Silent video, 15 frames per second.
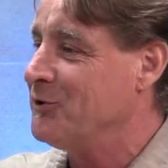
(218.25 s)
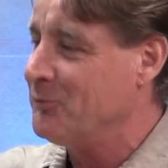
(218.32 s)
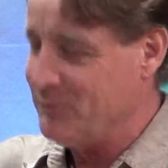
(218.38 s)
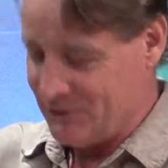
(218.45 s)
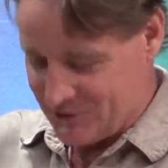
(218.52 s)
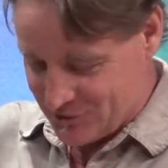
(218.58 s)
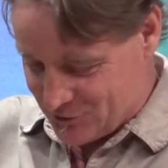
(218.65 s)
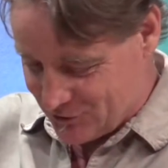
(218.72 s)

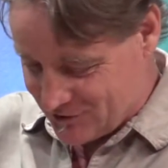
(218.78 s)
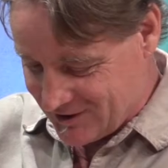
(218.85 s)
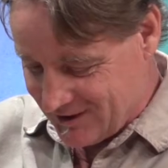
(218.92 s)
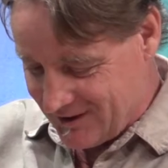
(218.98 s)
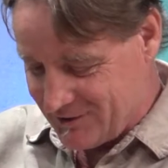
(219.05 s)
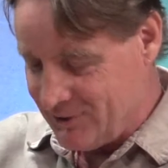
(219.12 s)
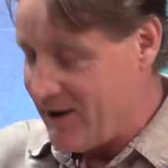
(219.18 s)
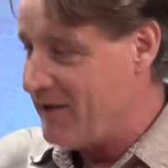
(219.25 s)
because
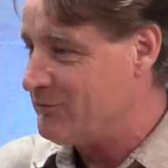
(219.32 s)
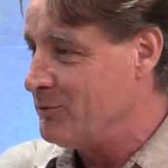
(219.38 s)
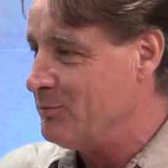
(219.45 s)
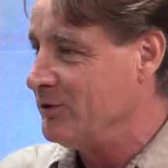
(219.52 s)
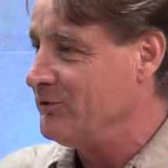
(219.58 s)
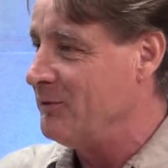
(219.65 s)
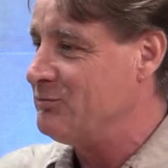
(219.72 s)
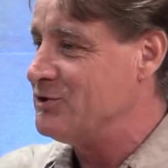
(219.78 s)
you have to
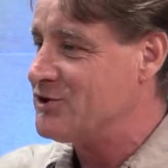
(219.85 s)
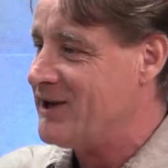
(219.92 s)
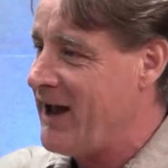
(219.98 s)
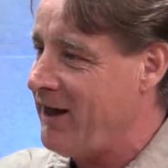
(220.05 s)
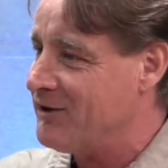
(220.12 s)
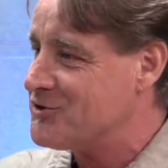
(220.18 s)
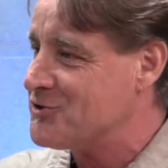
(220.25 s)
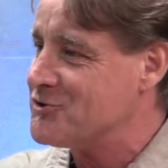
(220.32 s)
build up these
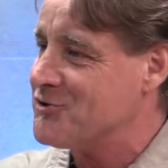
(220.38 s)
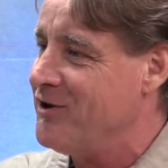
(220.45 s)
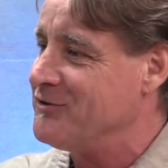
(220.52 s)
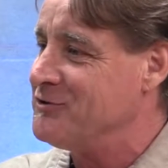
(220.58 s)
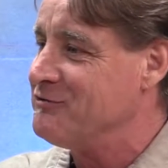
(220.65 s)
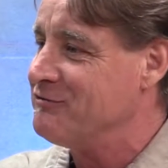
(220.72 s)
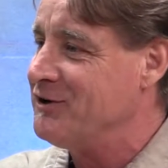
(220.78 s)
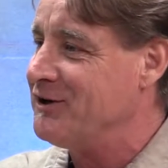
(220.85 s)
calluses on
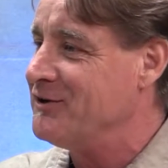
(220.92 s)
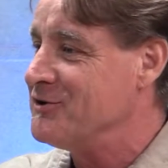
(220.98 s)
your fingers.